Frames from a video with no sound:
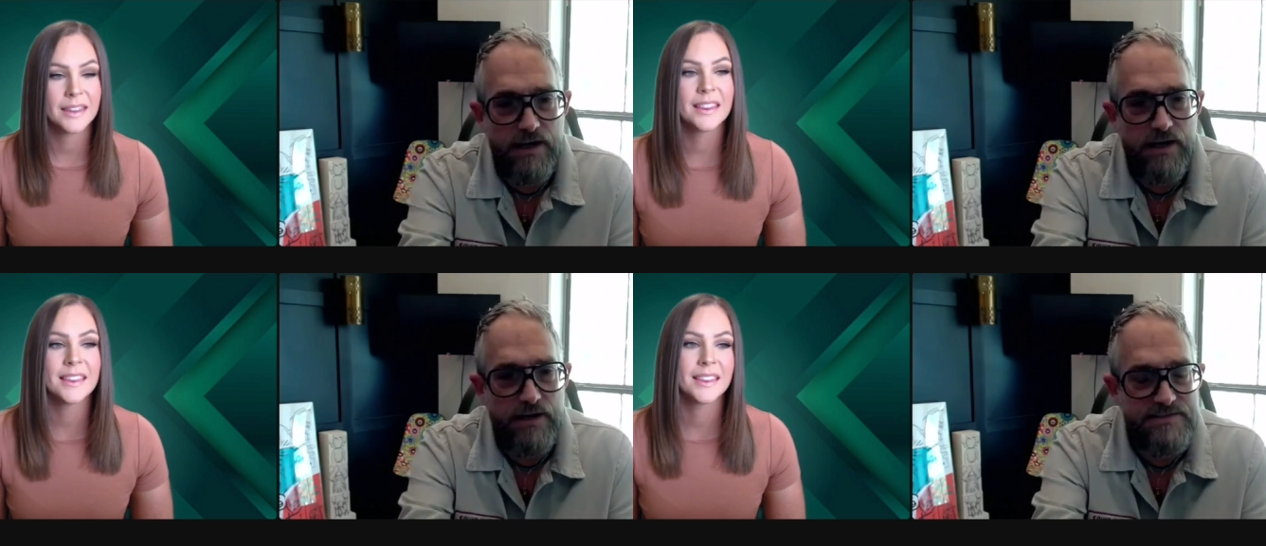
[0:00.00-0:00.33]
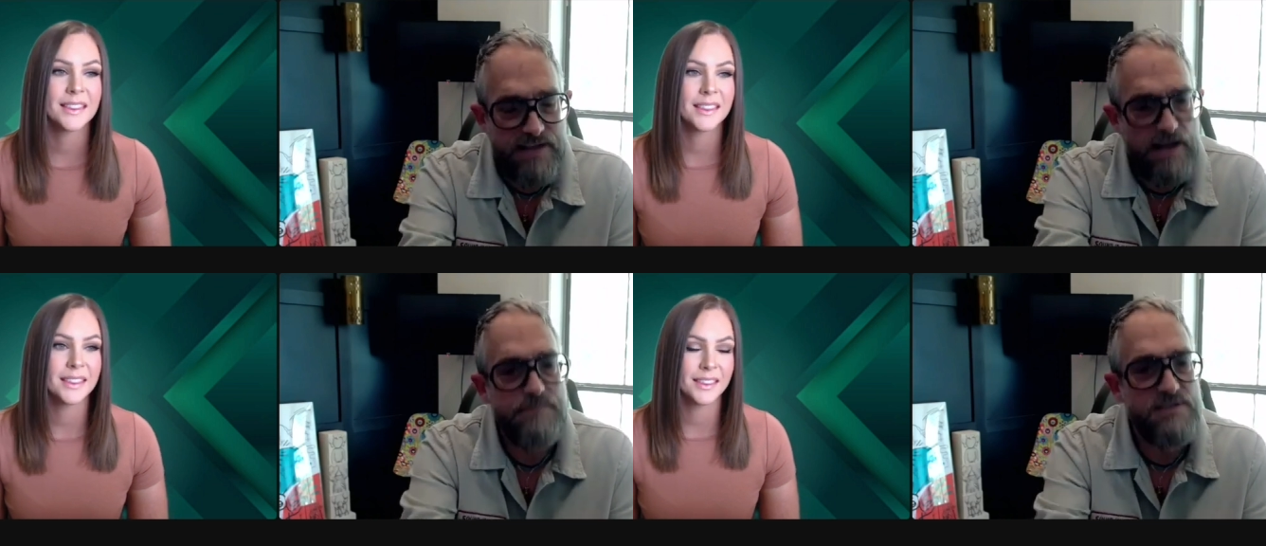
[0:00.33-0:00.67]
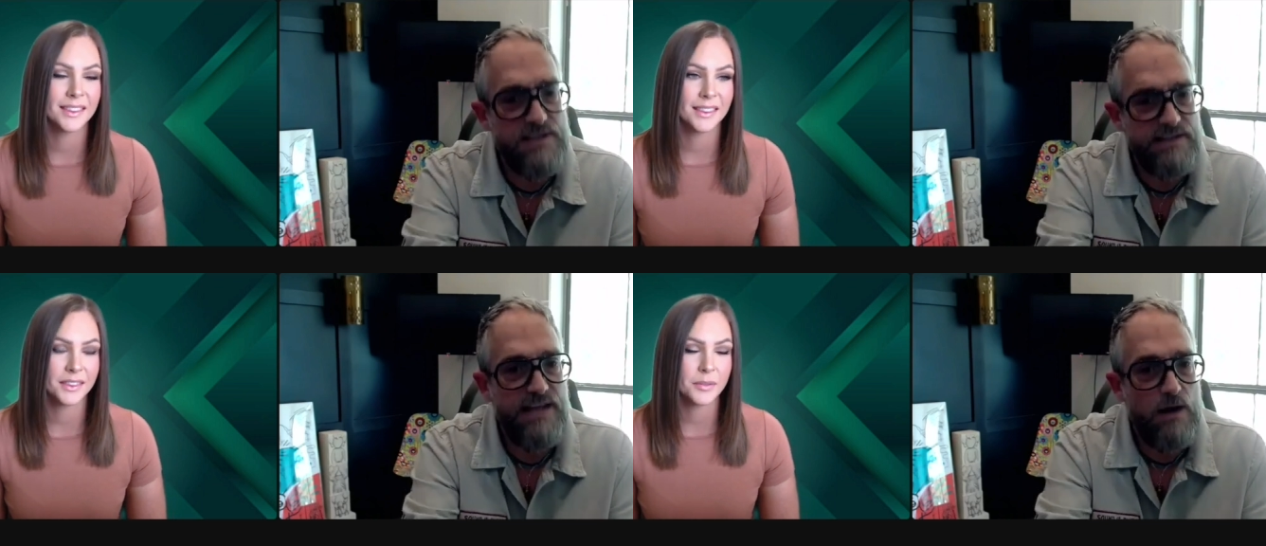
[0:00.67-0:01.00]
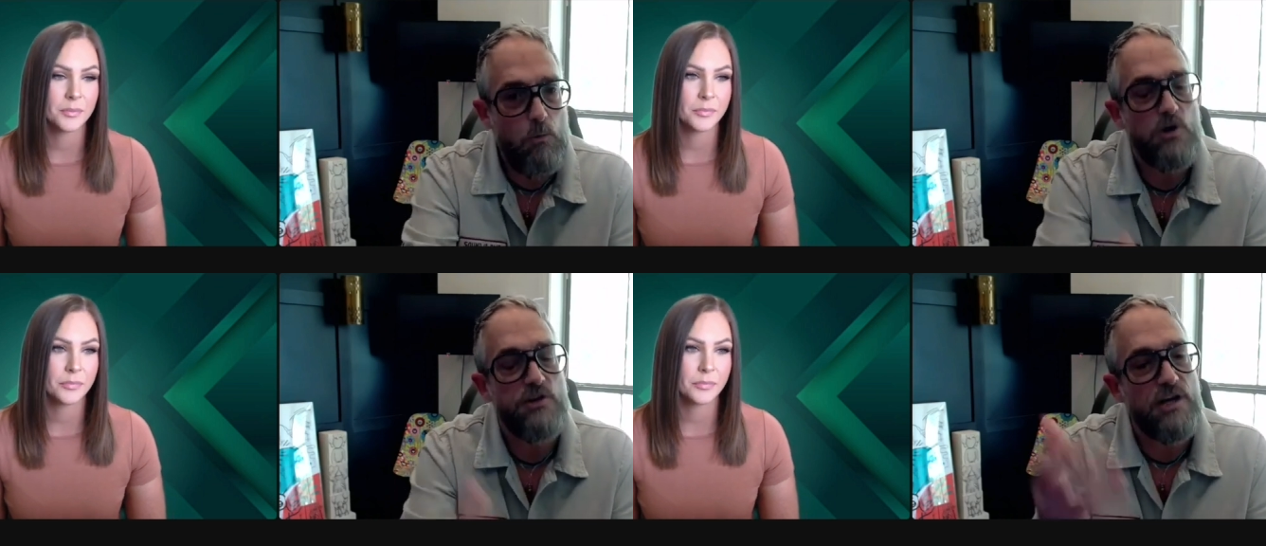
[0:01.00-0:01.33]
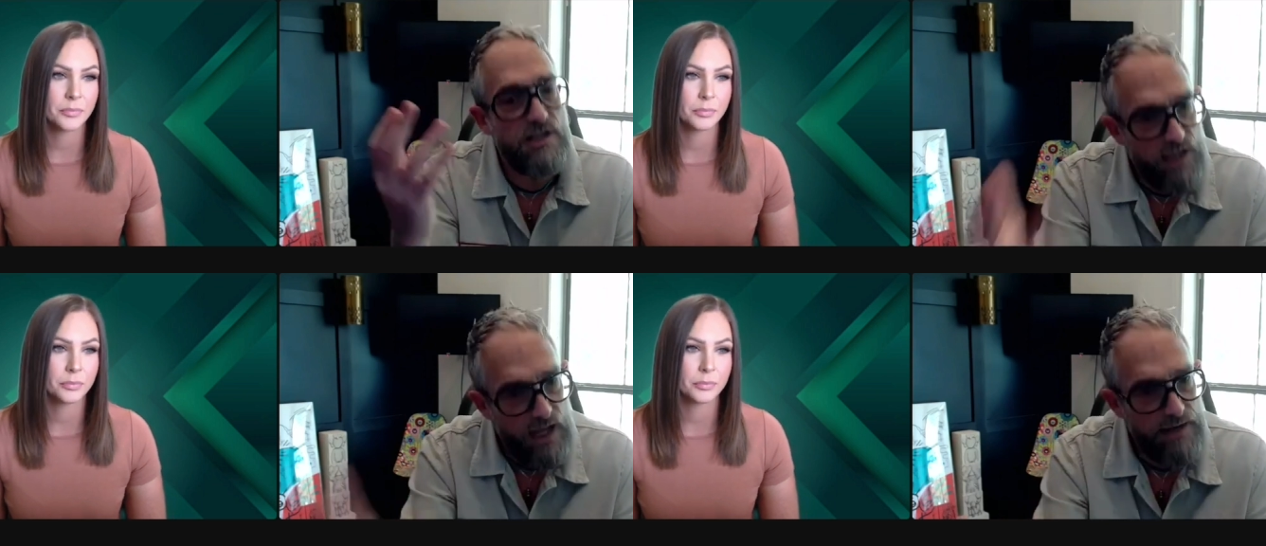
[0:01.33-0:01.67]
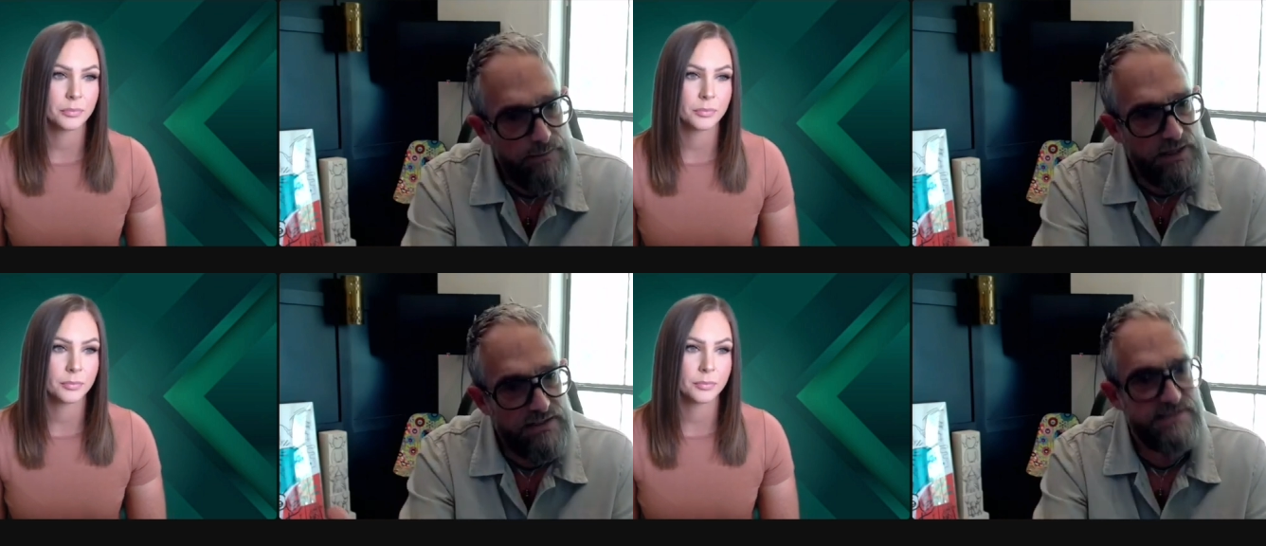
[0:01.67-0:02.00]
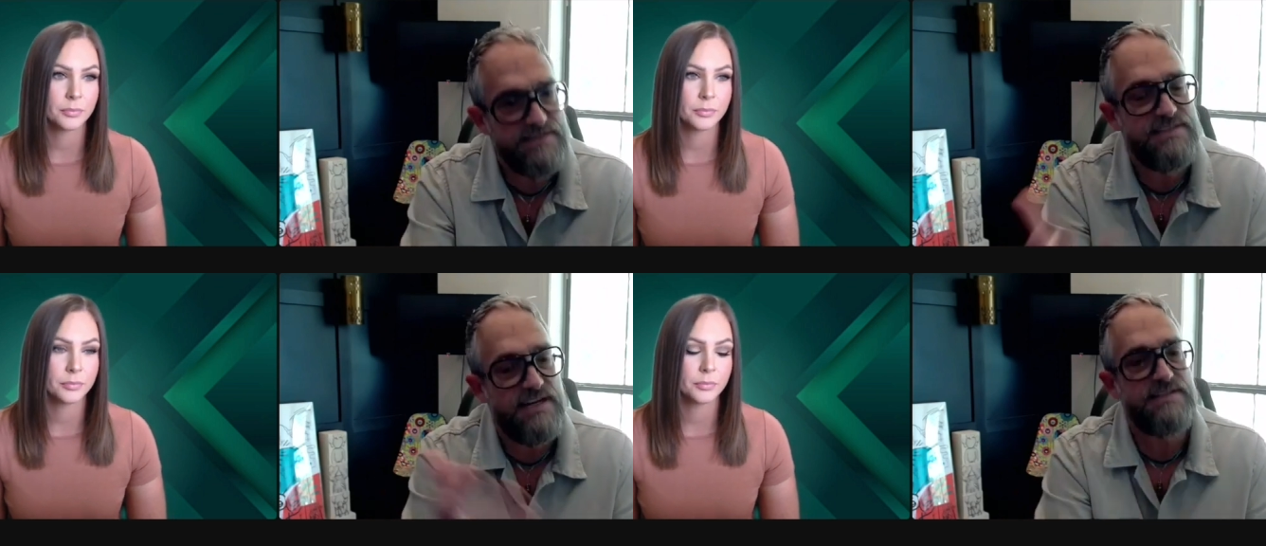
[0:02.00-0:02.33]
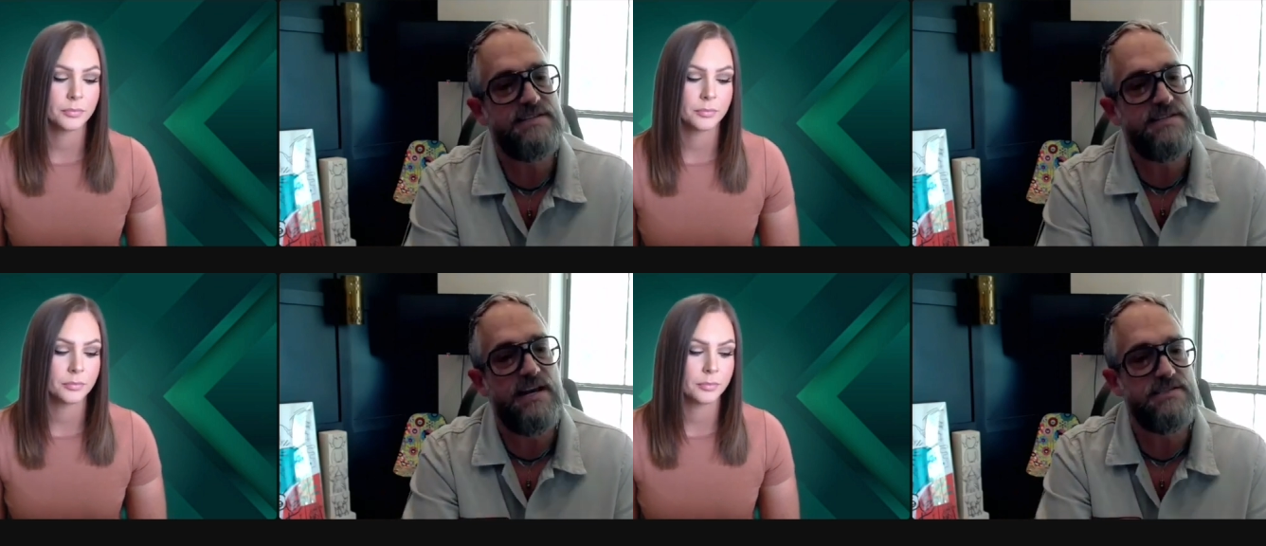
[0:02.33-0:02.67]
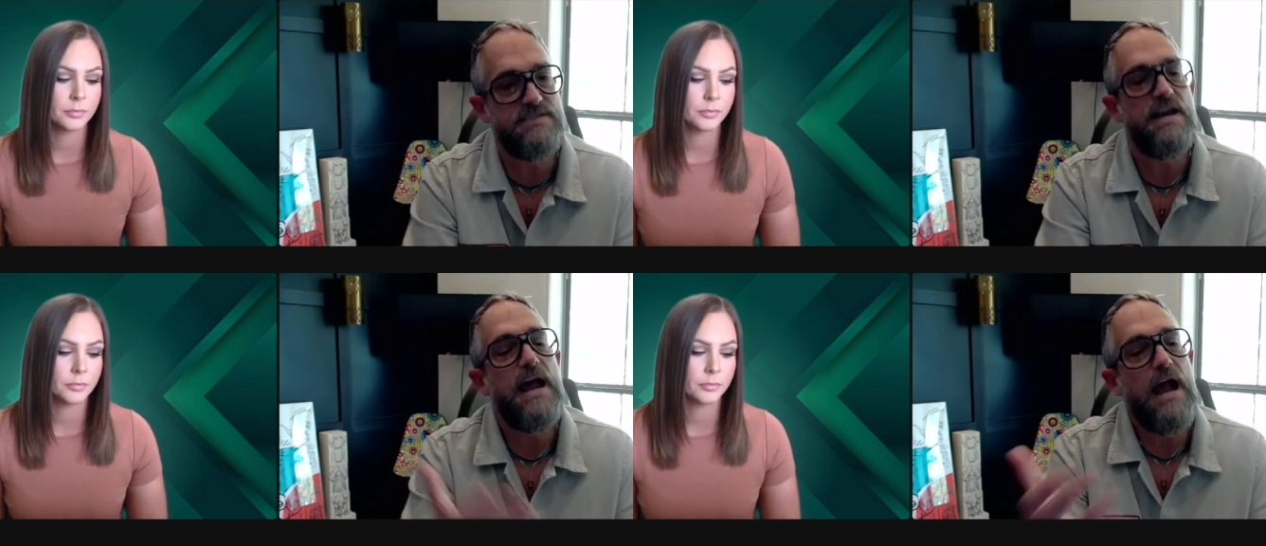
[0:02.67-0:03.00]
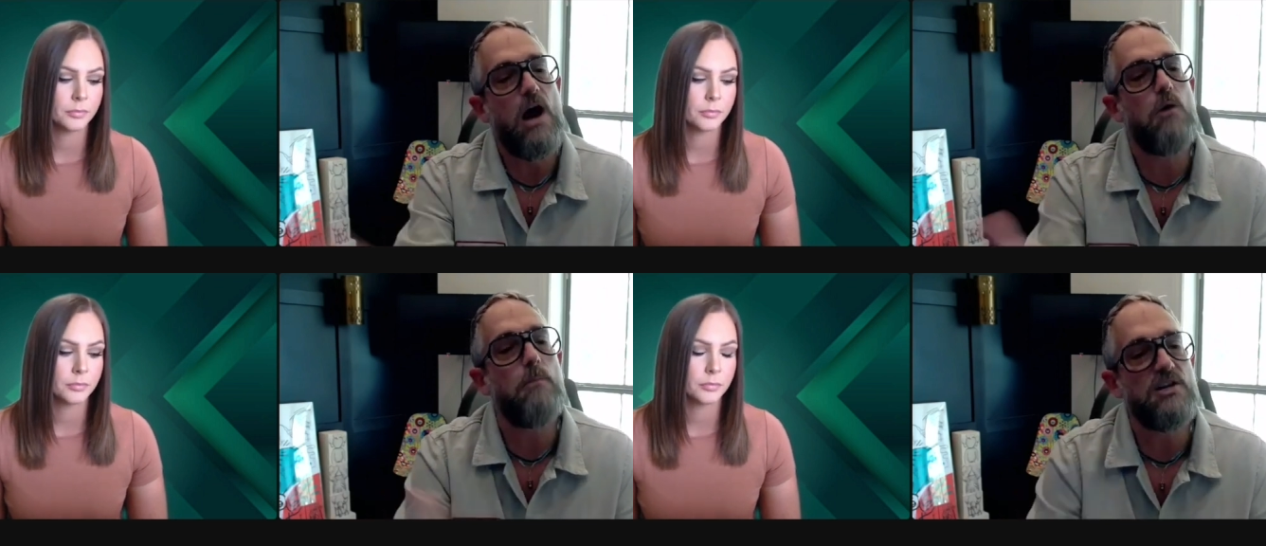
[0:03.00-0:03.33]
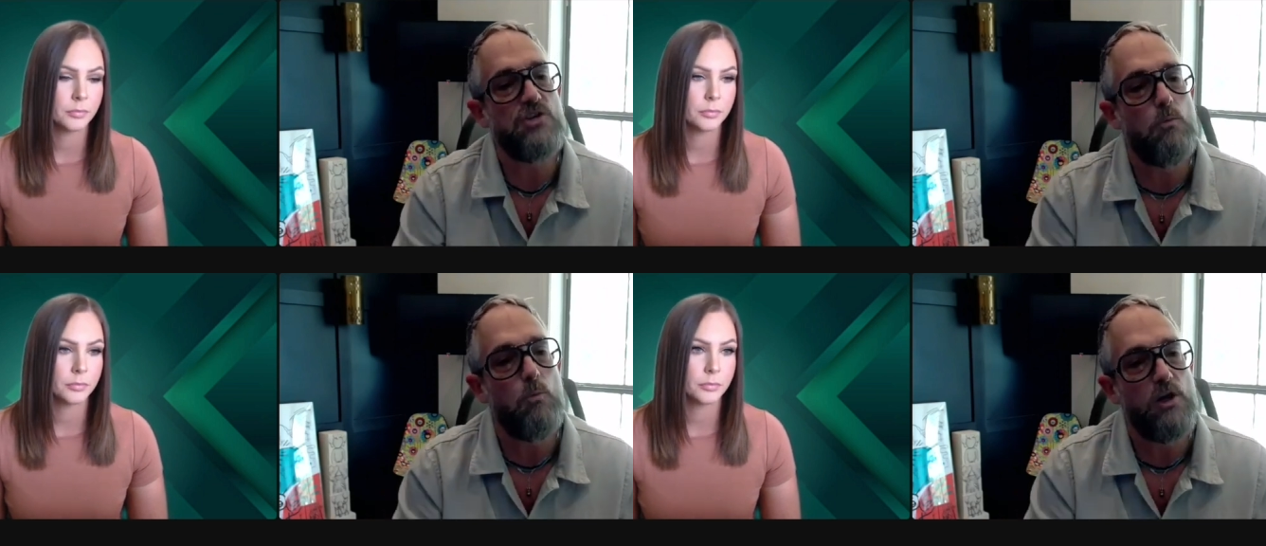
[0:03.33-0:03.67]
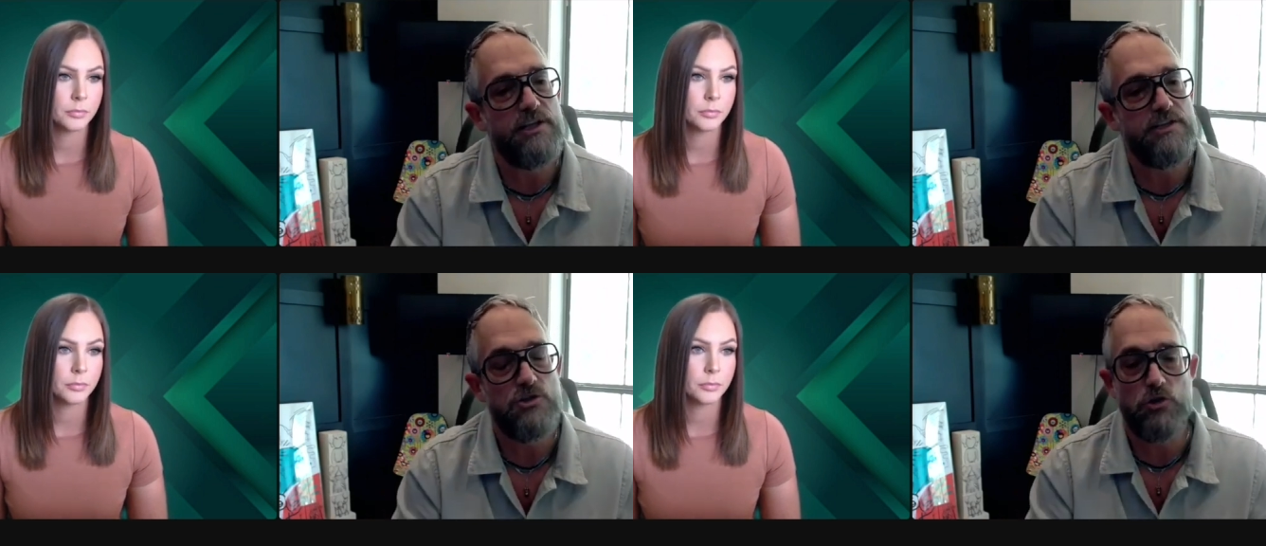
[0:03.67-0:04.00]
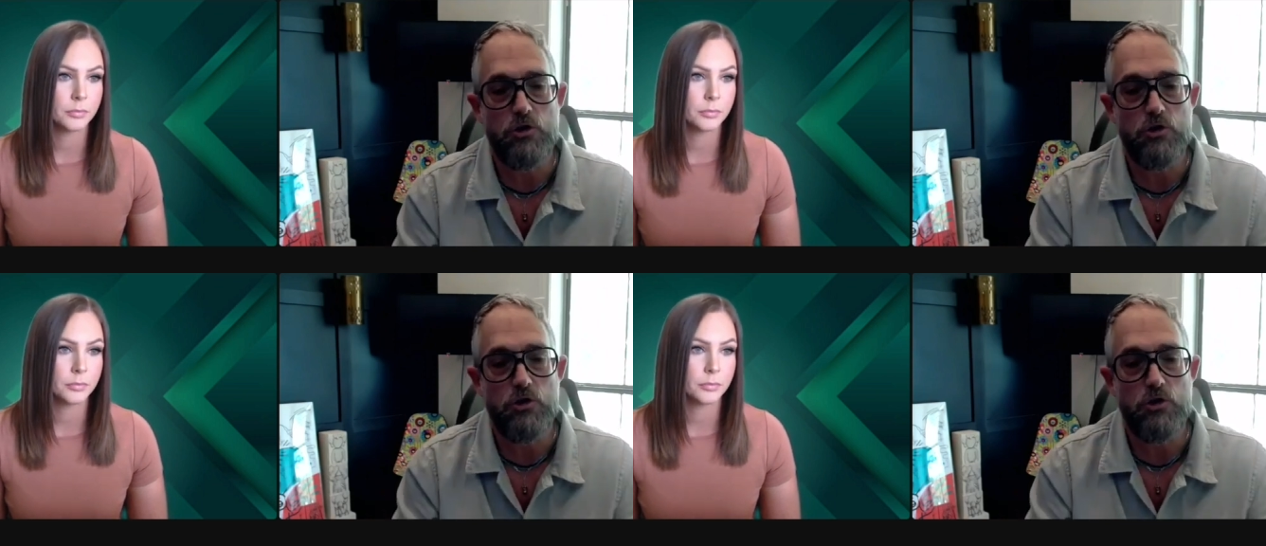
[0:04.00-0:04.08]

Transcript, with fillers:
Speaker 1: times like that where the climate dictates how much I'm willing to lose.